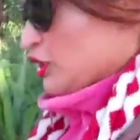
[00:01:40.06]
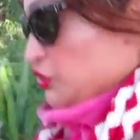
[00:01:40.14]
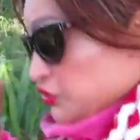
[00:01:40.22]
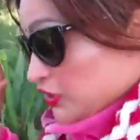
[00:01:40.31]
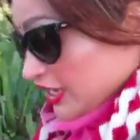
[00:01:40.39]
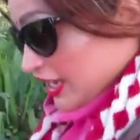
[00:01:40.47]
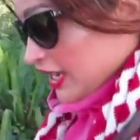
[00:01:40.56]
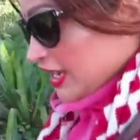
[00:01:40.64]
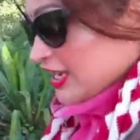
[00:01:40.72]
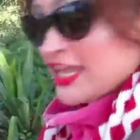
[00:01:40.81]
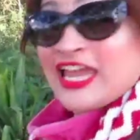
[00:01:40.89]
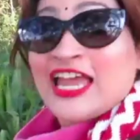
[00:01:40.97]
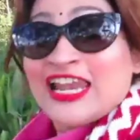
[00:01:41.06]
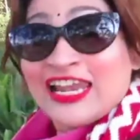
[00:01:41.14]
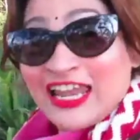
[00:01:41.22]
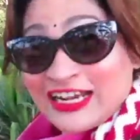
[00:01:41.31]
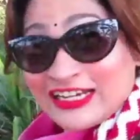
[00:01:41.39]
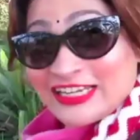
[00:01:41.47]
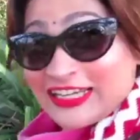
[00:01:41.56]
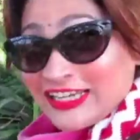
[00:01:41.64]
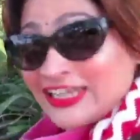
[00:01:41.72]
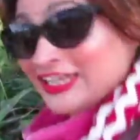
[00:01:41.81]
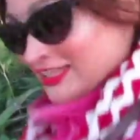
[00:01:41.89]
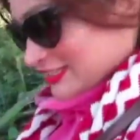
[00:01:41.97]
Today, luckily,
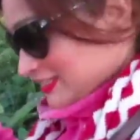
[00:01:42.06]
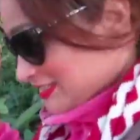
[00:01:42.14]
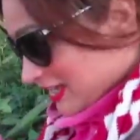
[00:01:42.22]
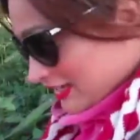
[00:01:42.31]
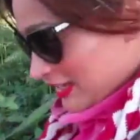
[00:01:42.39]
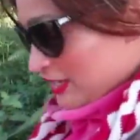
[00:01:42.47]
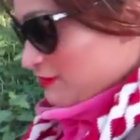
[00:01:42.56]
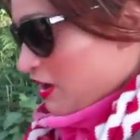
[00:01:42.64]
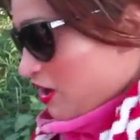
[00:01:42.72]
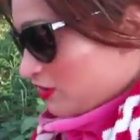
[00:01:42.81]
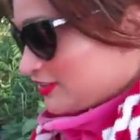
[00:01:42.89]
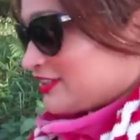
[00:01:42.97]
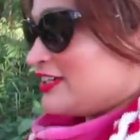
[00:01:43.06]
the sun came out.